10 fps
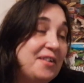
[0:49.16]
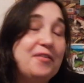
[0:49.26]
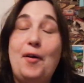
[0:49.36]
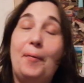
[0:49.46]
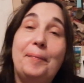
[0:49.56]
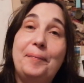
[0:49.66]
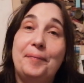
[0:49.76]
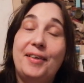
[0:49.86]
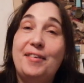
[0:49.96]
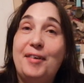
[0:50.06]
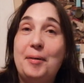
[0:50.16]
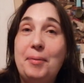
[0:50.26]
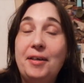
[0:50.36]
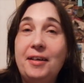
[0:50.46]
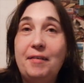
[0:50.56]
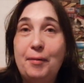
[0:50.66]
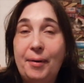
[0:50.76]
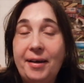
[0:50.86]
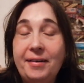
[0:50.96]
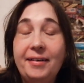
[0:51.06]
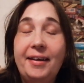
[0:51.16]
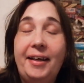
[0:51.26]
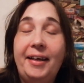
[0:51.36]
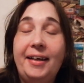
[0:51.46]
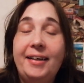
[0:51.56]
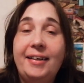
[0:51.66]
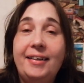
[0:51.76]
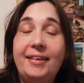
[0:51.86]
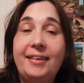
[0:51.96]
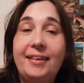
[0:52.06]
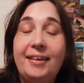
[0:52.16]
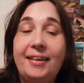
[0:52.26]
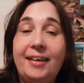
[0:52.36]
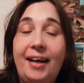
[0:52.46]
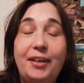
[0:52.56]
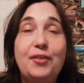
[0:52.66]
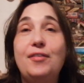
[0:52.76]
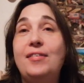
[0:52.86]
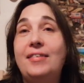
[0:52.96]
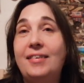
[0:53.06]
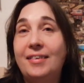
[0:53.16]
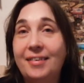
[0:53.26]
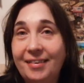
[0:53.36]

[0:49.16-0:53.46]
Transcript: So it's going to be a giveaway, and I just